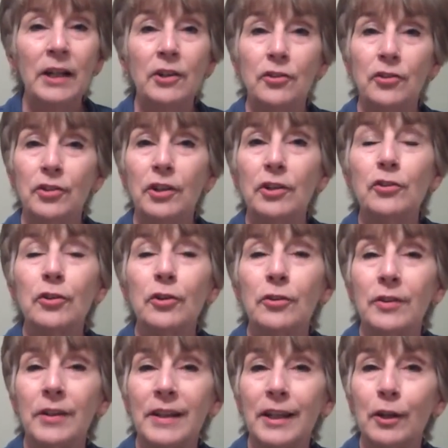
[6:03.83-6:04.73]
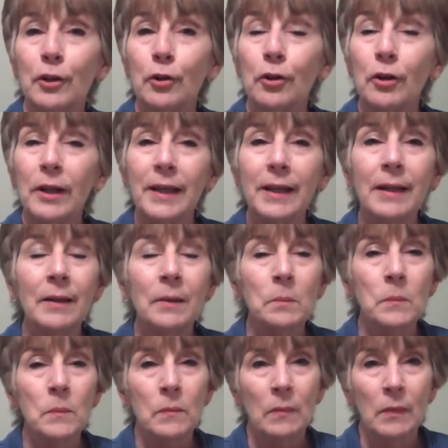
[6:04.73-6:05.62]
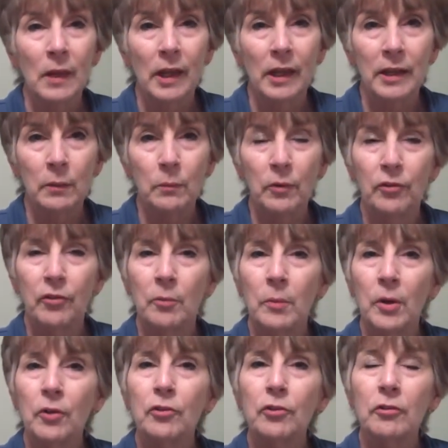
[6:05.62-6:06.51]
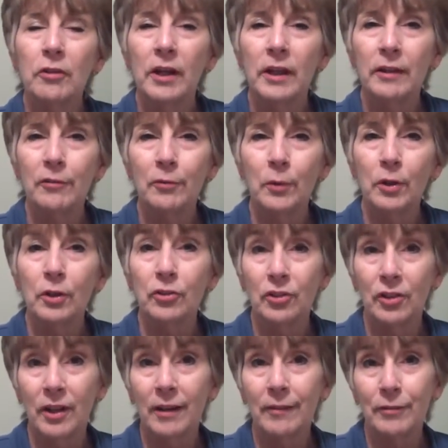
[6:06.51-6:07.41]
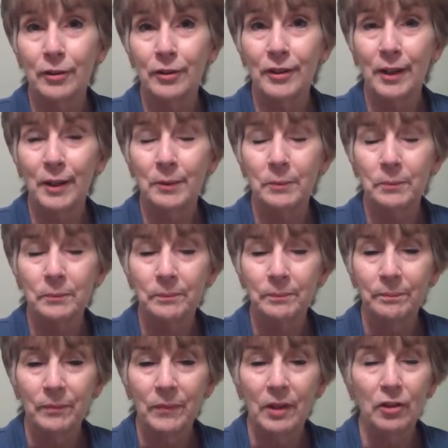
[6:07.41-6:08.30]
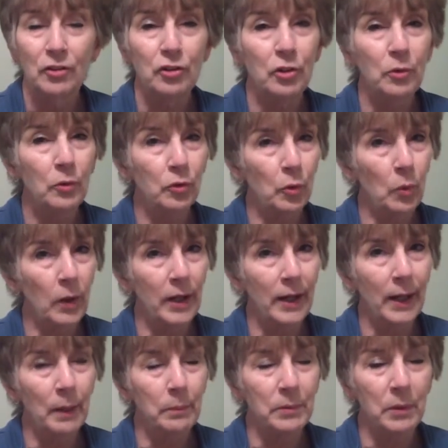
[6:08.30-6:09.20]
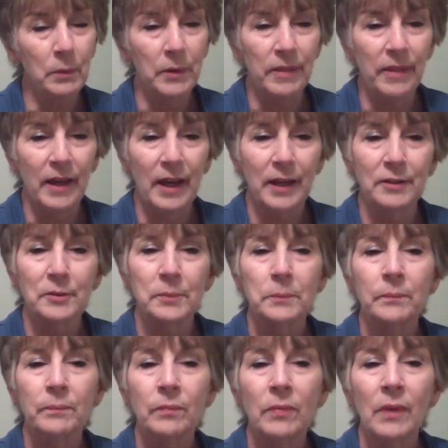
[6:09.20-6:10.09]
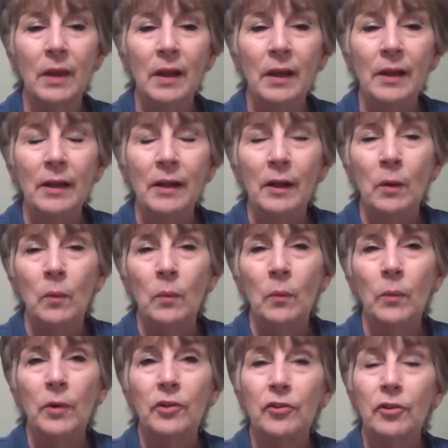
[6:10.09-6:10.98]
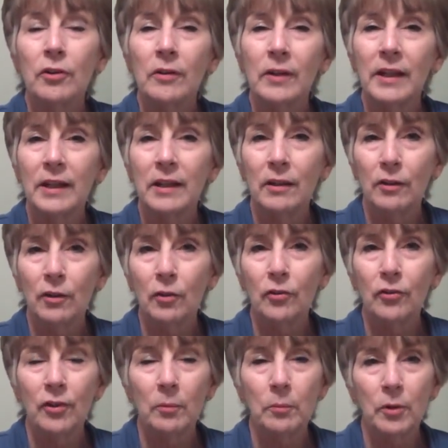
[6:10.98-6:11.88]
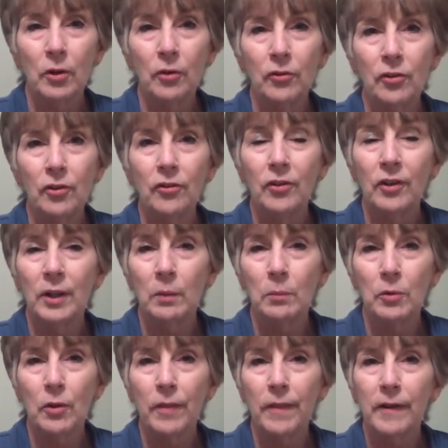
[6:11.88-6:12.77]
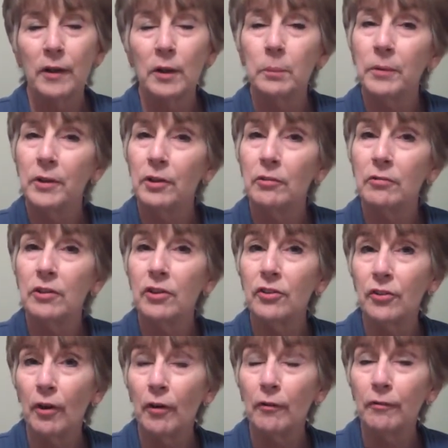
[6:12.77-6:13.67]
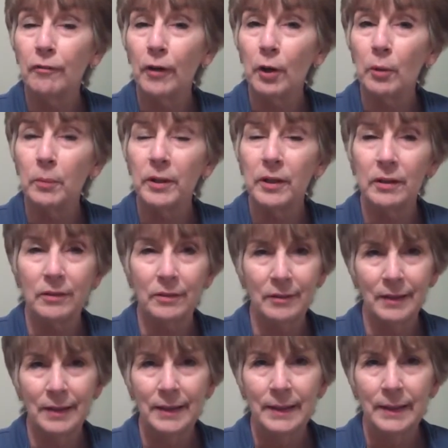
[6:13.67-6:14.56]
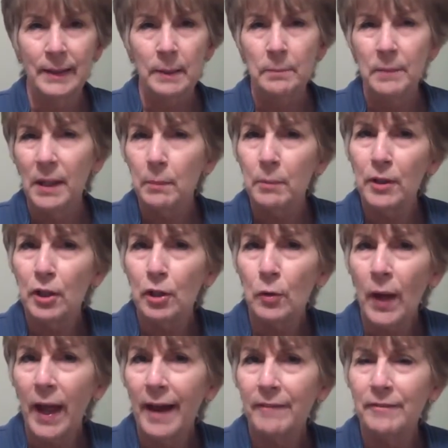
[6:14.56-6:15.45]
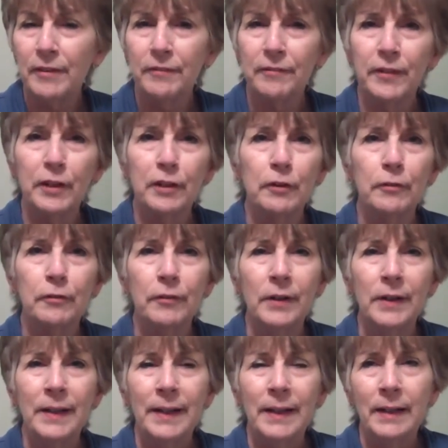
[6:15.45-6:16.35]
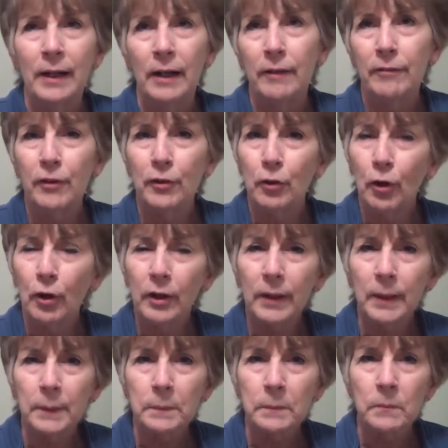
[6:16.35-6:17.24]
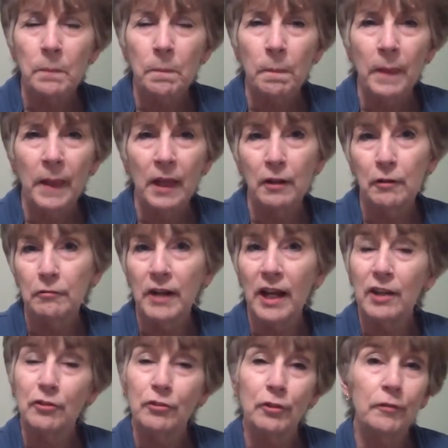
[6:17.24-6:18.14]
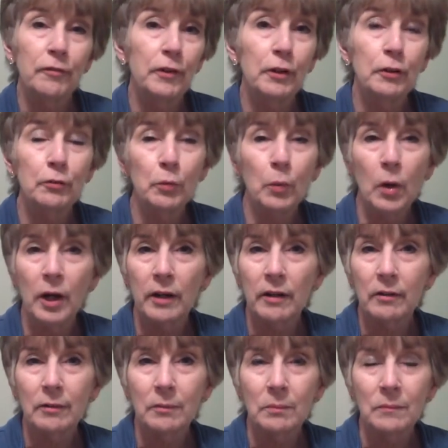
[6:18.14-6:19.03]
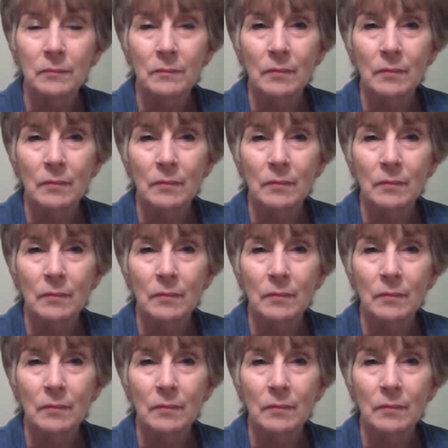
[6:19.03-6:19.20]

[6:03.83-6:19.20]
she turned it in early, and it was the most creative work she'd ever done. She was quite happy with that. We certainly can use hypnosis and hypnotherapy to resolve phobias. Maybe you have a fear of the dark, an irrational fear of water.